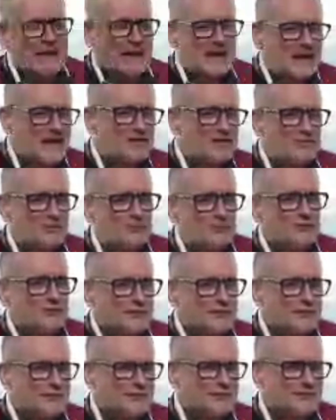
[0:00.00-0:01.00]
can I do it?
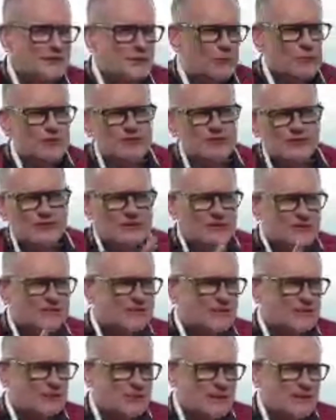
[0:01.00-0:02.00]
Yes, no. It
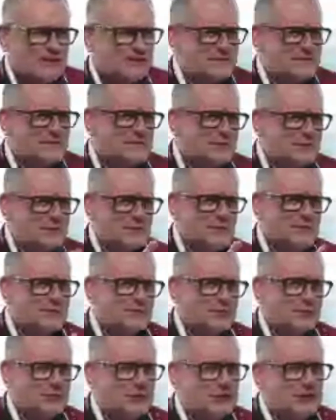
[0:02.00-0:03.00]
feels crazy. It
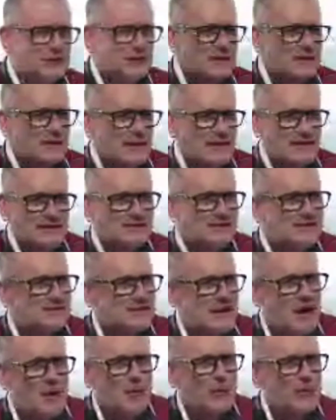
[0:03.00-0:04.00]
feels good. And this is
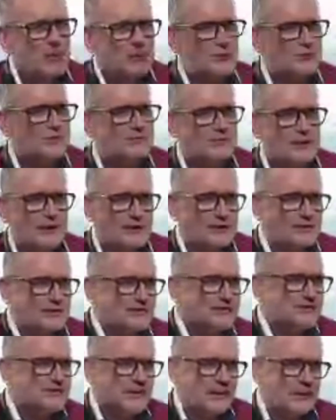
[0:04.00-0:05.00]
how we all started.
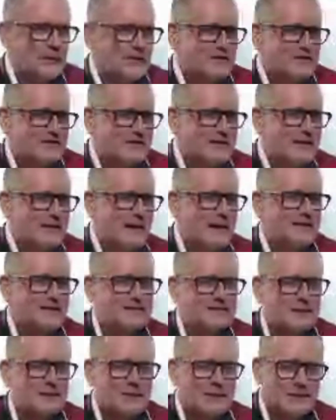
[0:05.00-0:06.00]
This is how exactly I
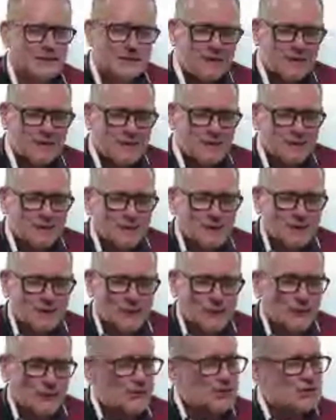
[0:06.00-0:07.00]
started.
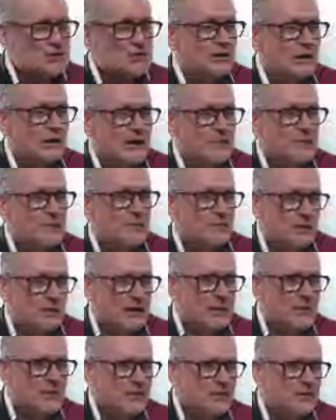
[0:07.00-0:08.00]
Uh, originally, I'm a
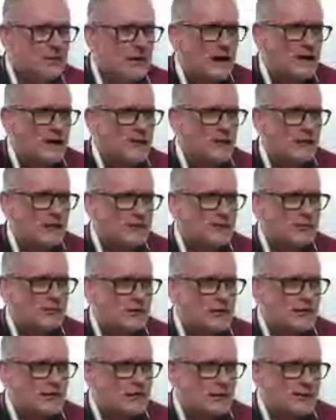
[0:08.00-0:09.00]
plumber. I, I,
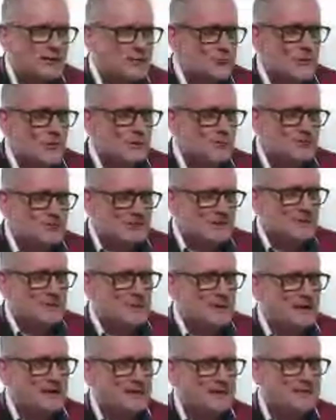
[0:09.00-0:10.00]
so I, I grew up
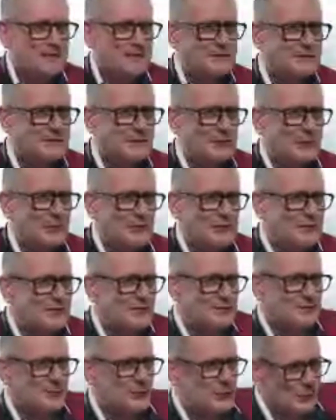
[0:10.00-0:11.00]
somewhere in, in nowhere in
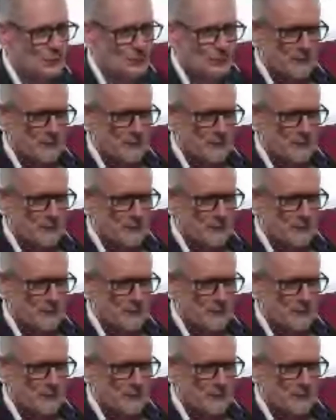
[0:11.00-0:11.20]
a small